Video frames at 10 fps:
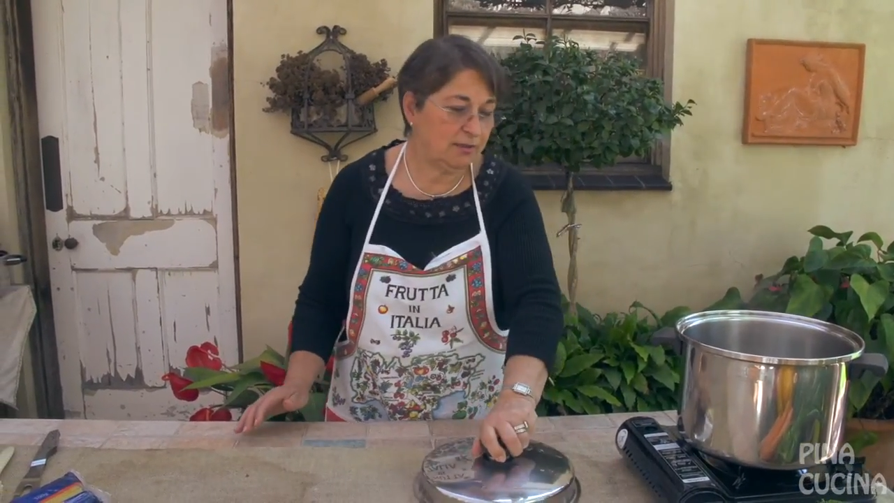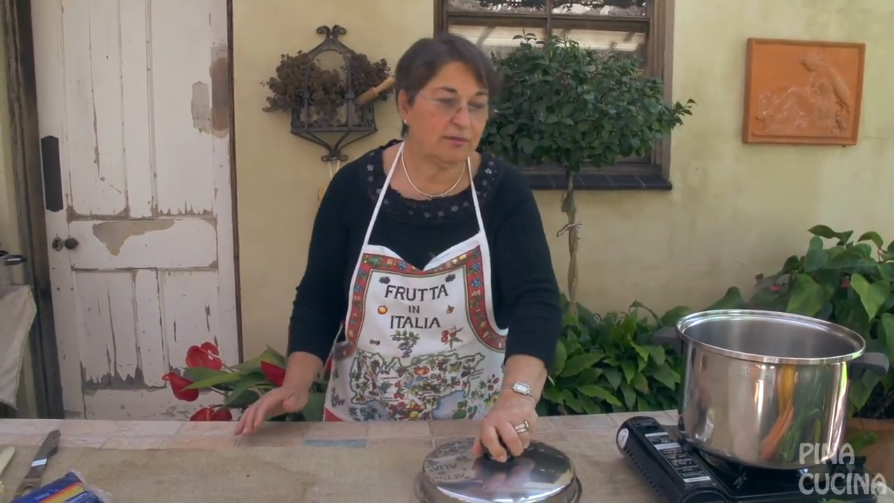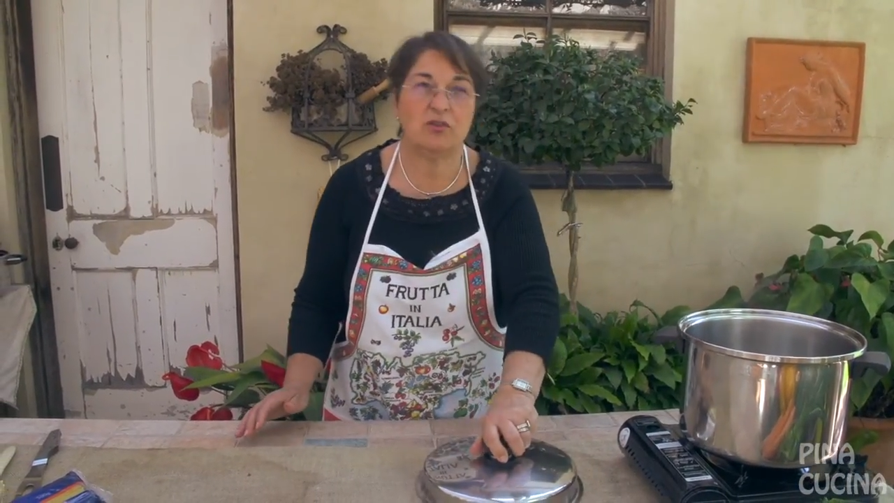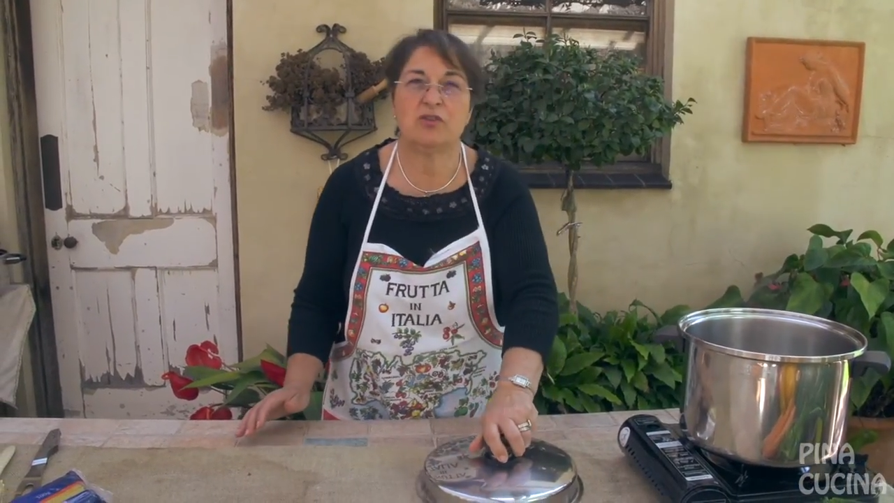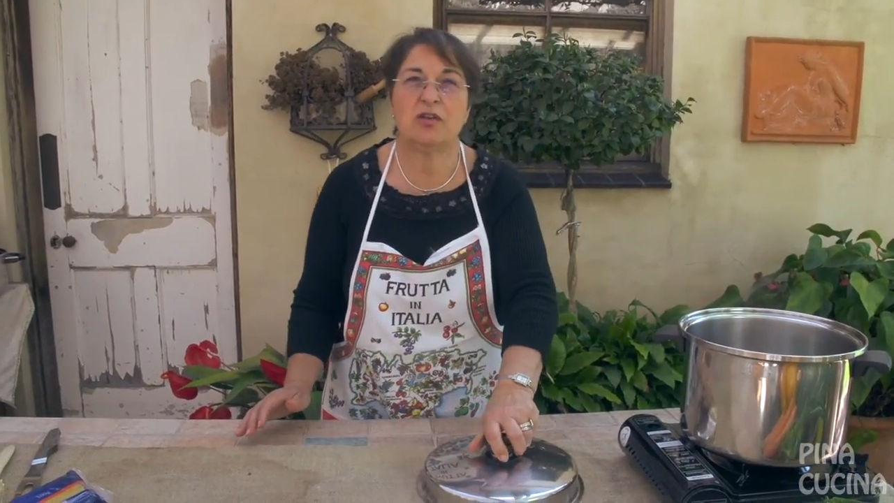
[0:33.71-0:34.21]

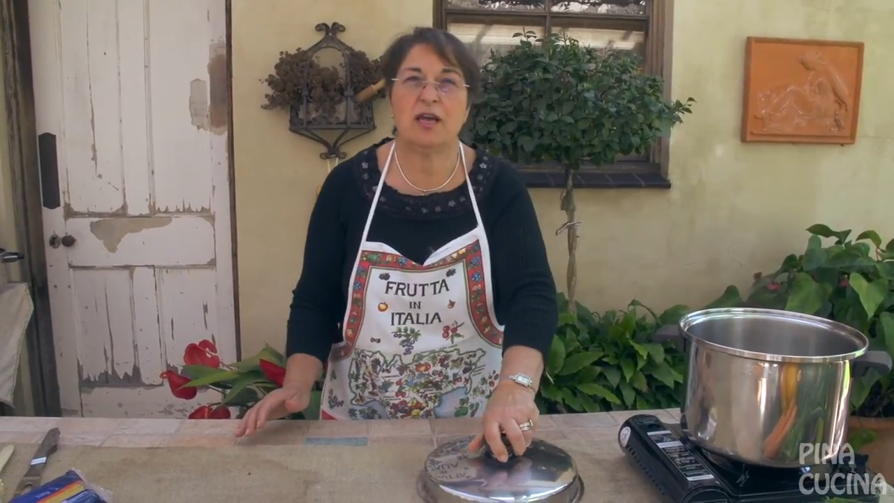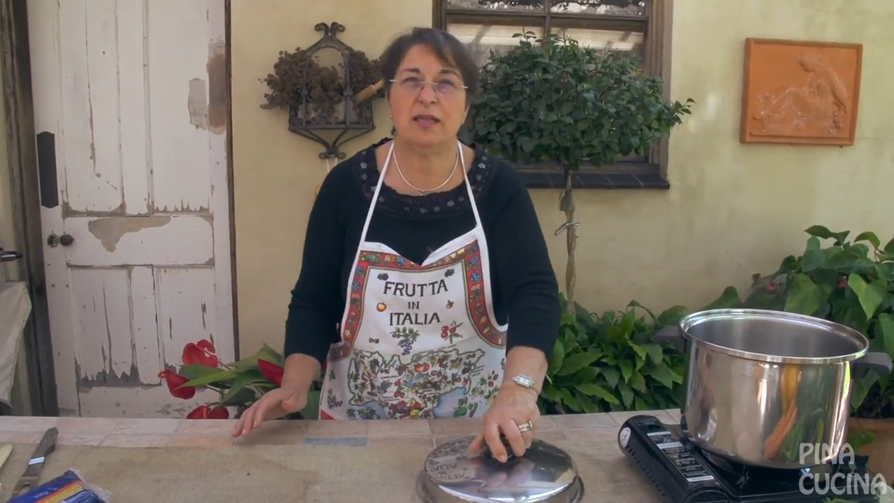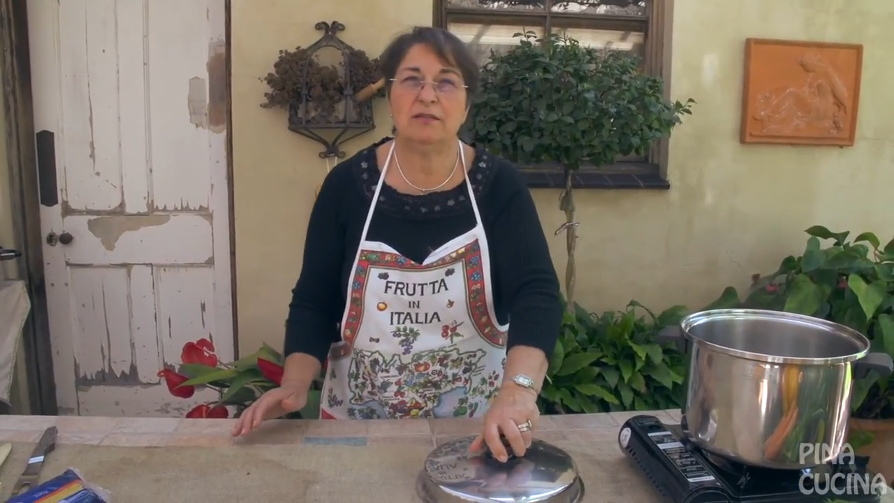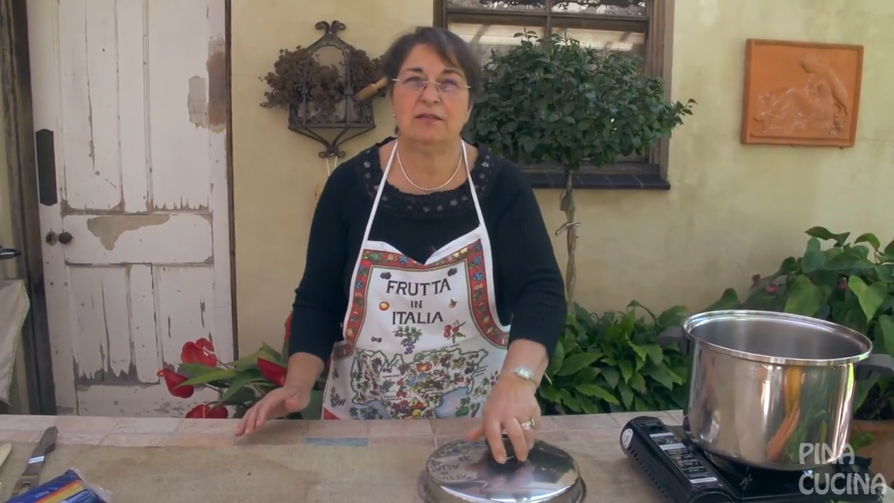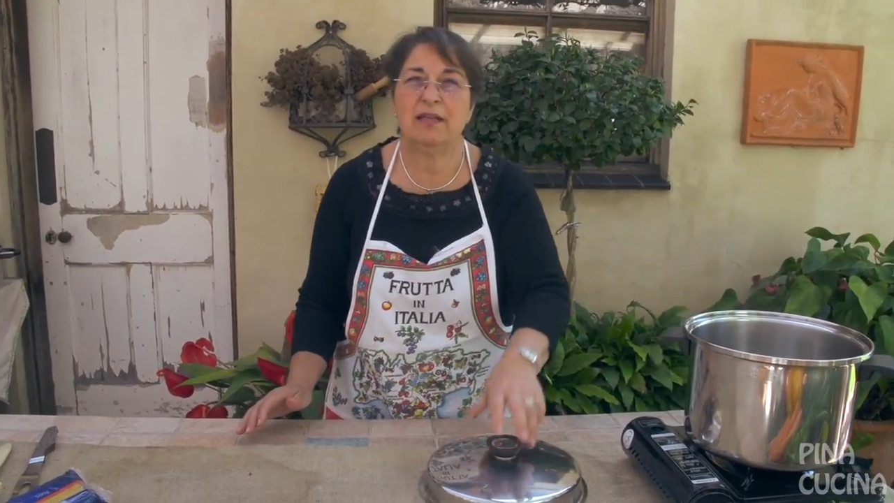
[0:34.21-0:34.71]
because you
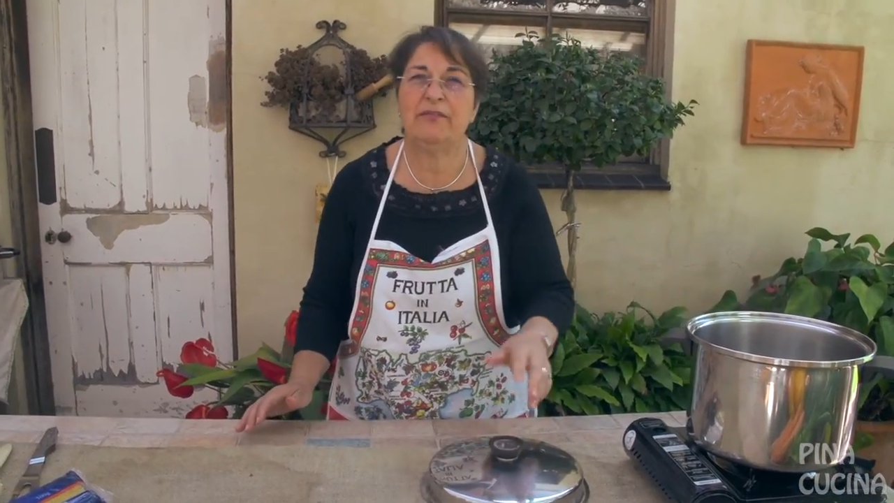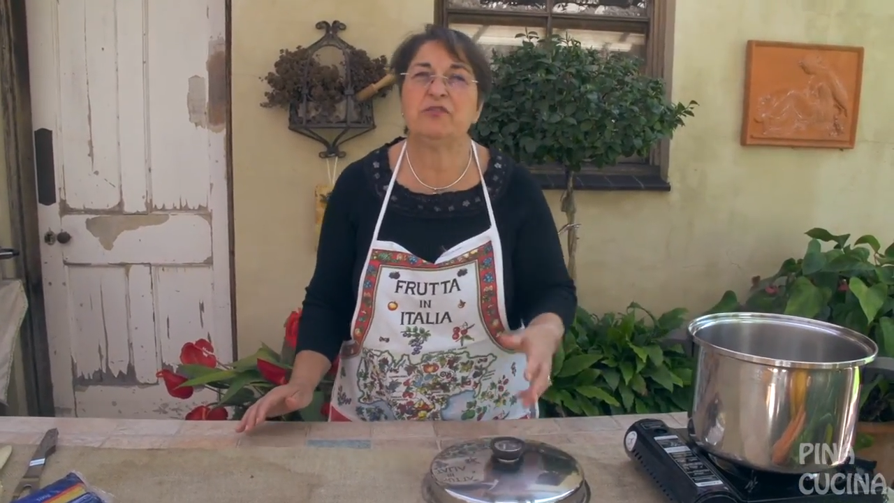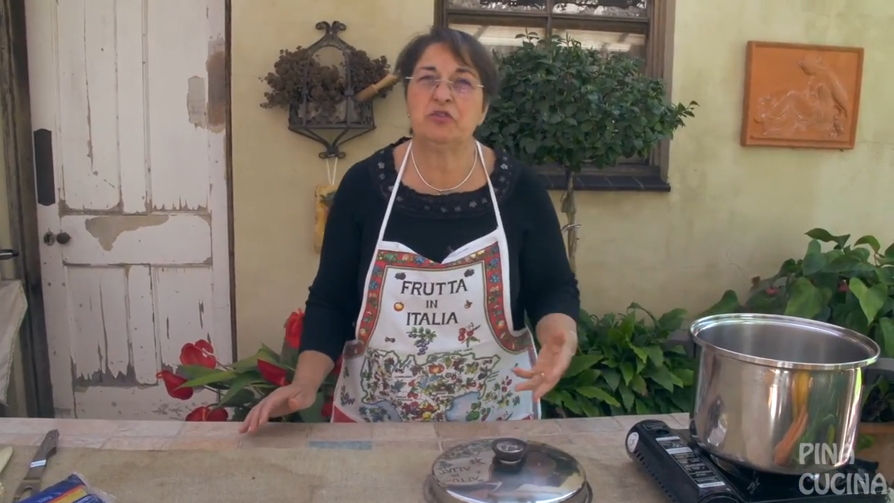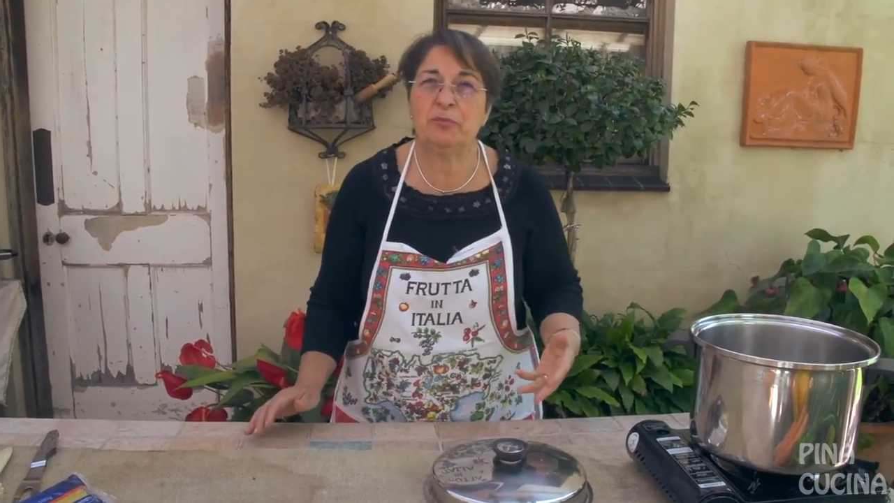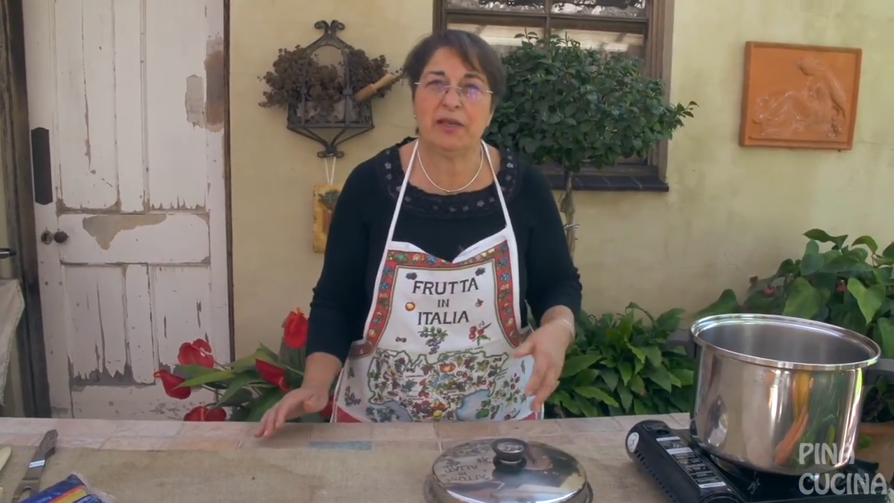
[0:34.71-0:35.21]
can't have
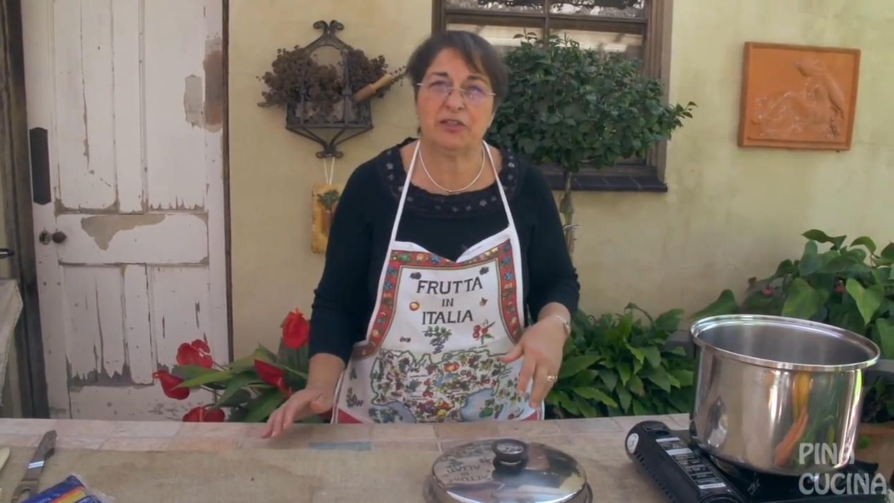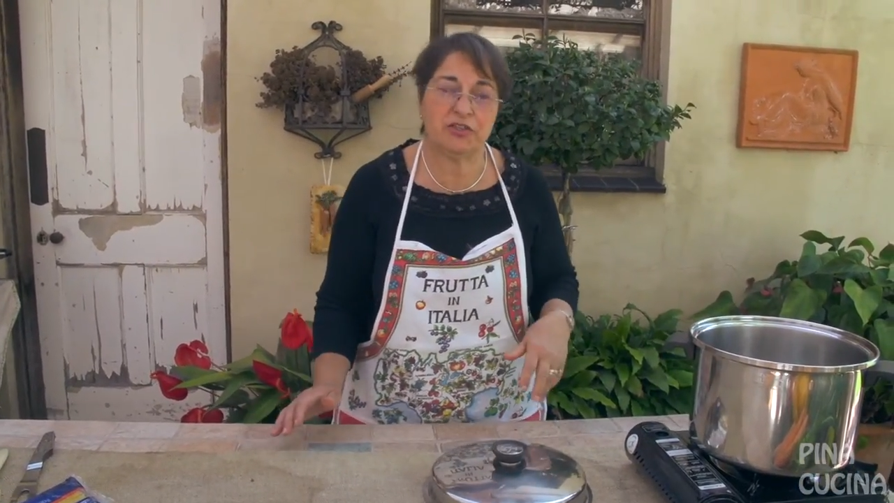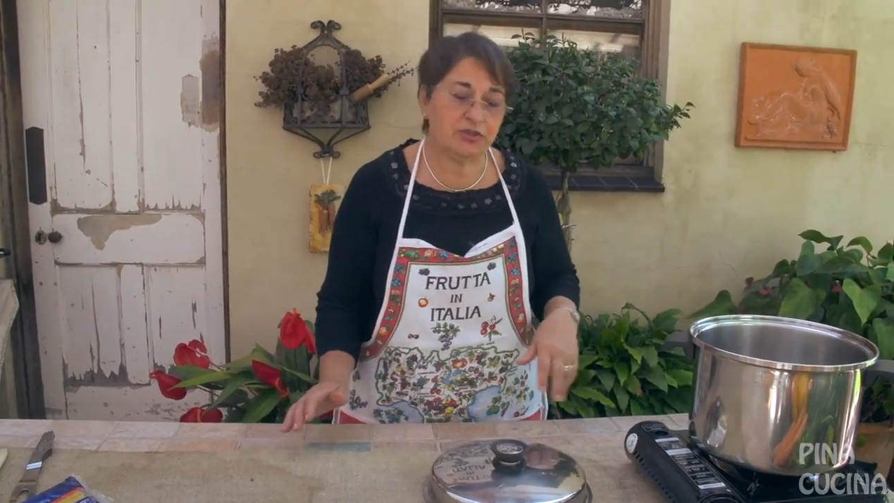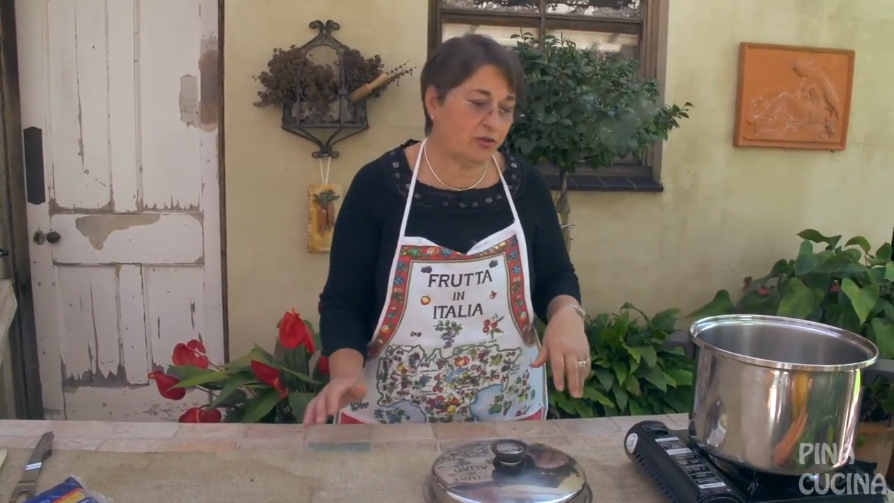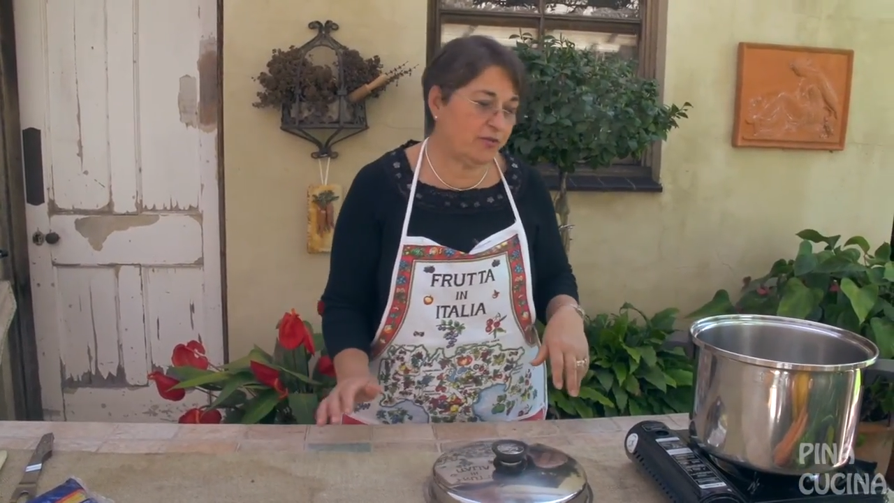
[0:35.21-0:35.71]
too
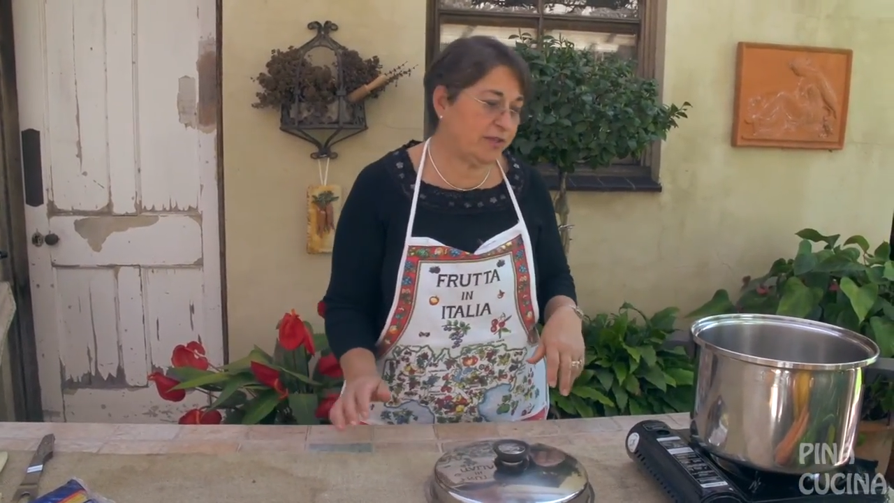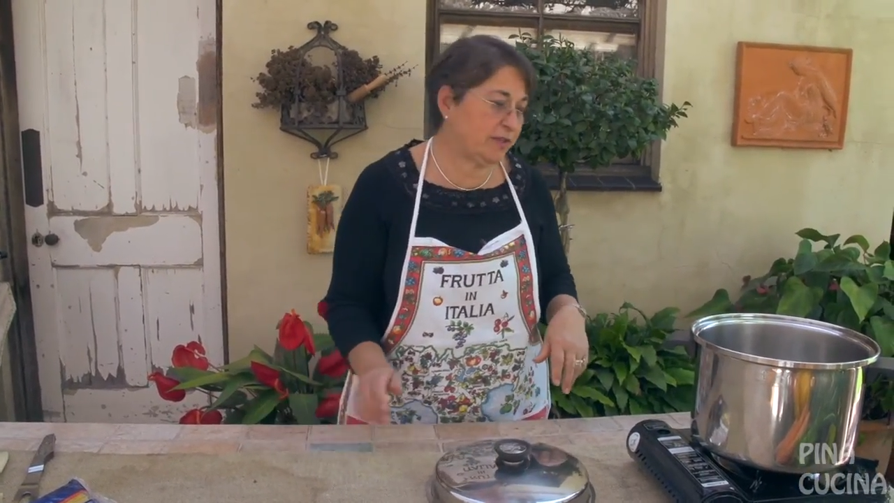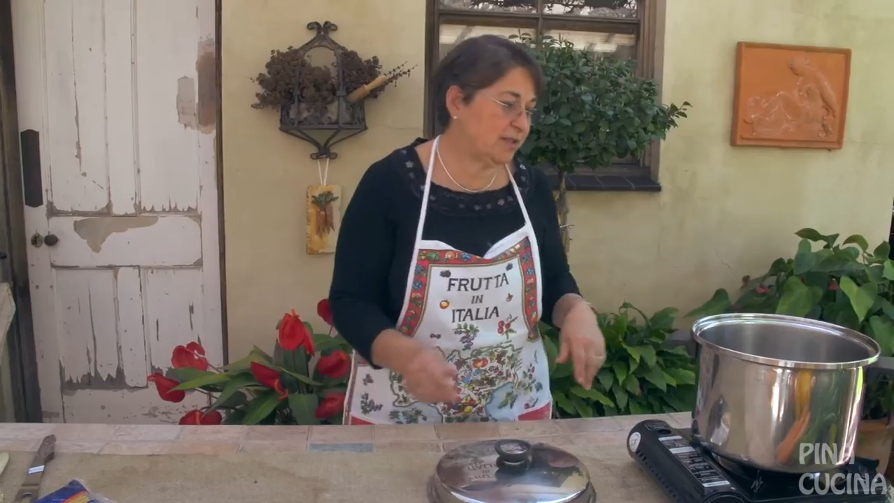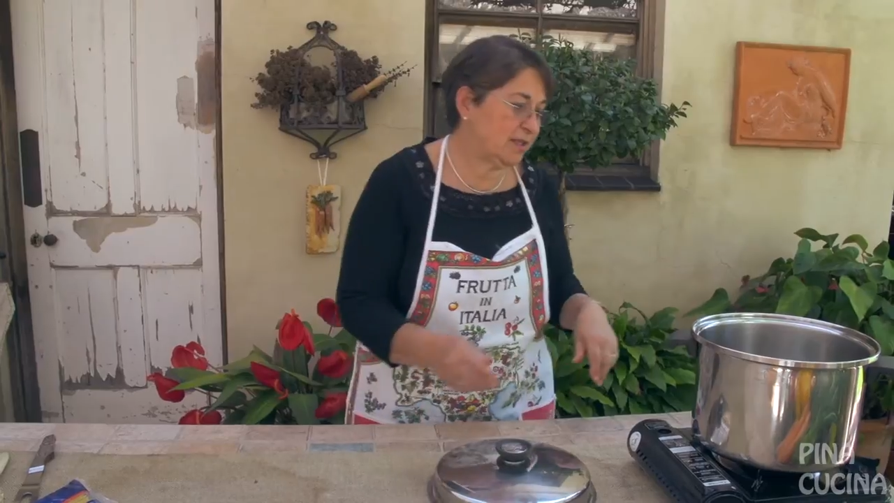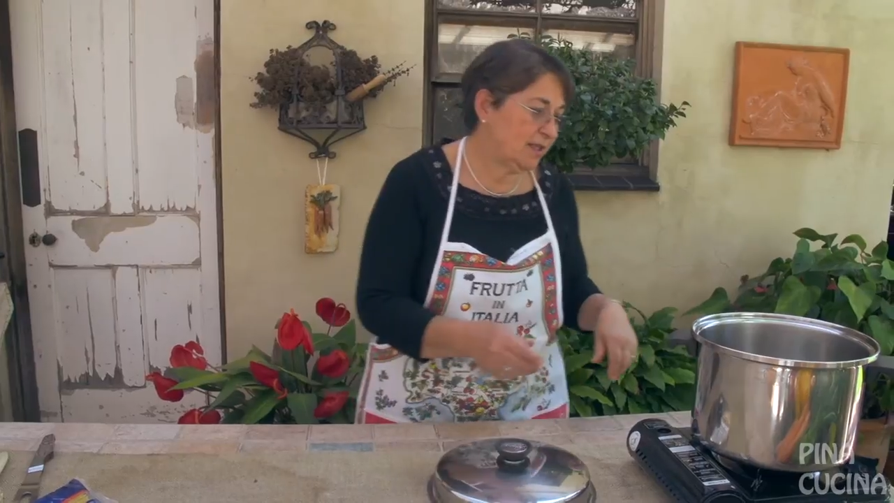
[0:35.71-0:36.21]
much of it.